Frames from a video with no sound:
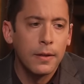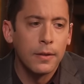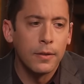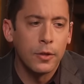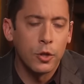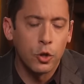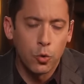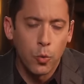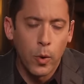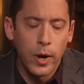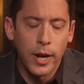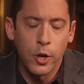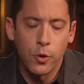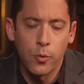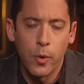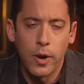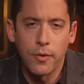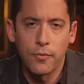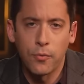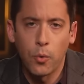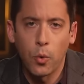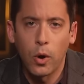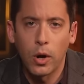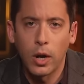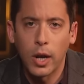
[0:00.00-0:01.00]
the
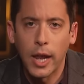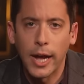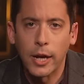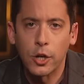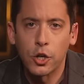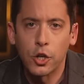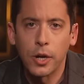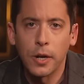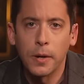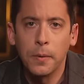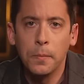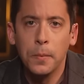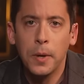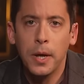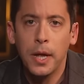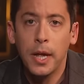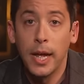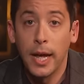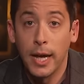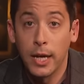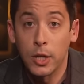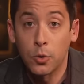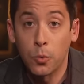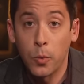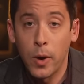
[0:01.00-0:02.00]
2024 election
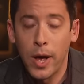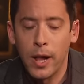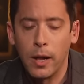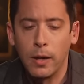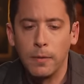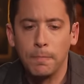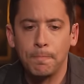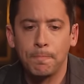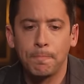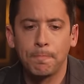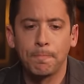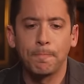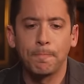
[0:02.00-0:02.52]
as well.